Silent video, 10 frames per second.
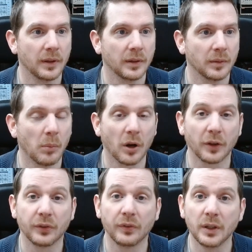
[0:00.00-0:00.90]
Mach
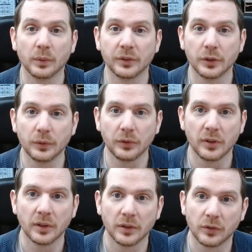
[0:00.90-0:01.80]
3 was
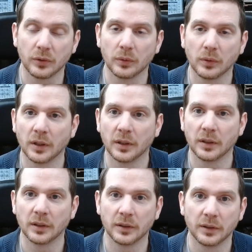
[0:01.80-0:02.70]
used
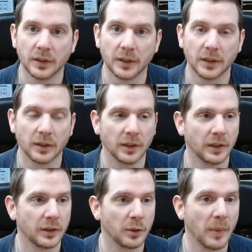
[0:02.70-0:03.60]
to
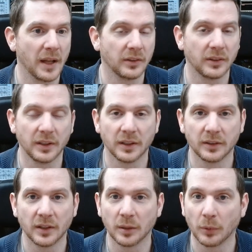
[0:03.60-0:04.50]
command the
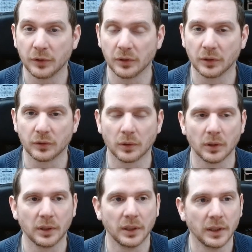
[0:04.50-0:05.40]
Dynamotion
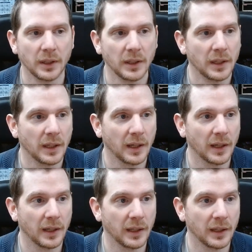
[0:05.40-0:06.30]
controller,
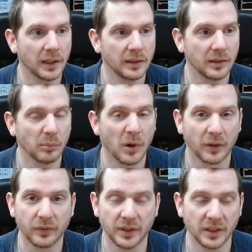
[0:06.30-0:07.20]
and
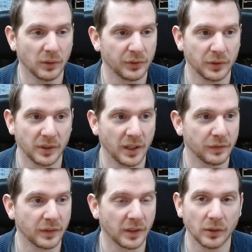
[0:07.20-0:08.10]
Mach 3 also
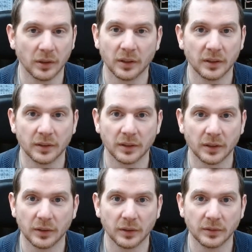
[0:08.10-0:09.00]
gave
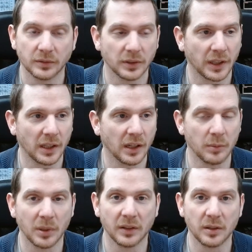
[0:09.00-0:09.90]

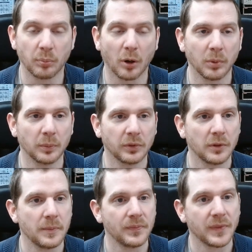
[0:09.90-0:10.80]
reliability problems.
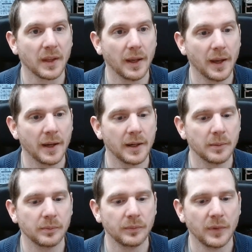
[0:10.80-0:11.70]

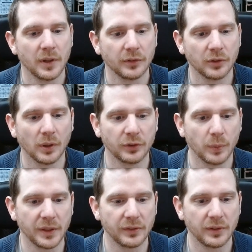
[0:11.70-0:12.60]
So I
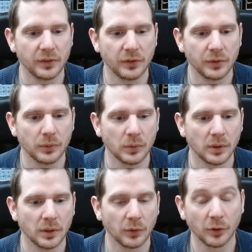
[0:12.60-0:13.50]
switched
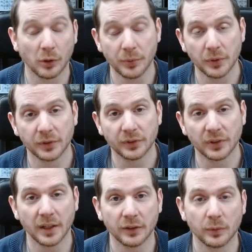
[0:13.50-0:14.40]
to, on the computer
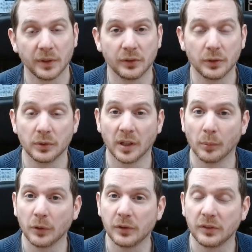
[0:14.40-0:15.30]
side, I switched to
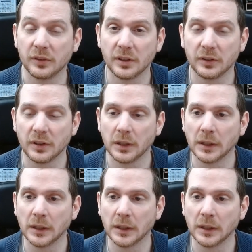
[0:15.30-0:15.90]
K-Motion CNC